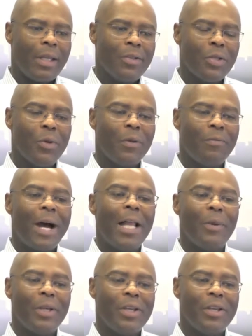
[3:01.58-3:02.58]
So the
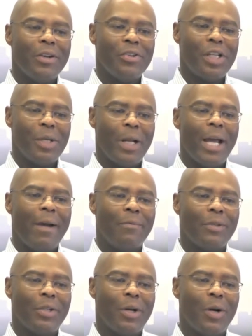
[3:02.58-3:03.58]
following year she would have
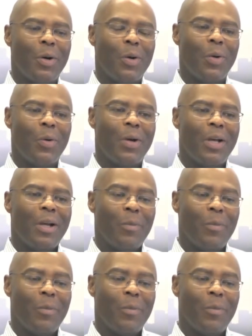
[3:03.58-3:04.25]
to go,